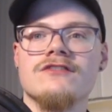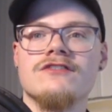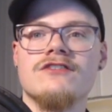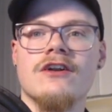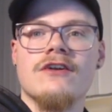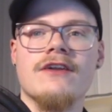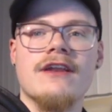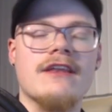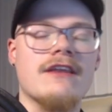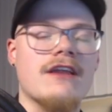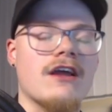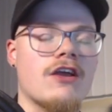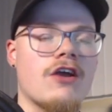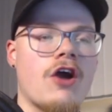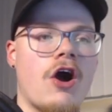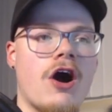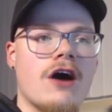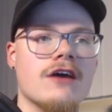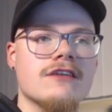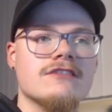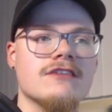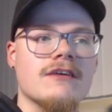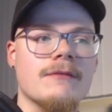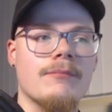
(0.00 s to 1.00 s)
starting to
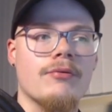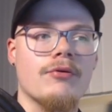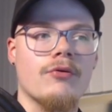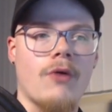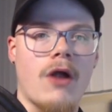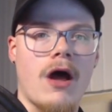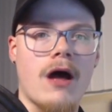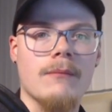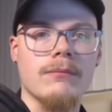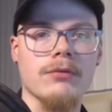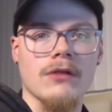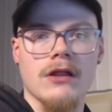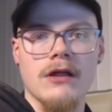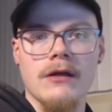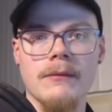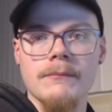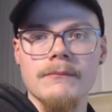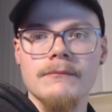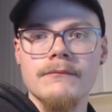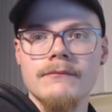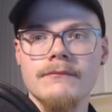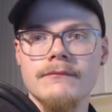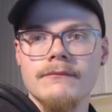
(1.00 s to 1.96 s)
cause a problem.